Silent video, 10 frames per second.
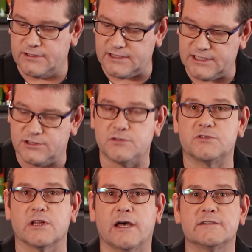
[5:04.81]
into these two
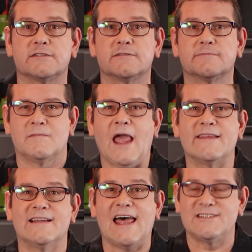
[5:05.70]
slots.
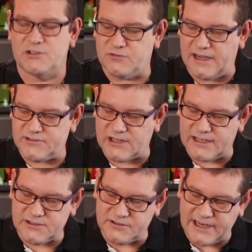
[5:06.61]
And the last two drive slots that are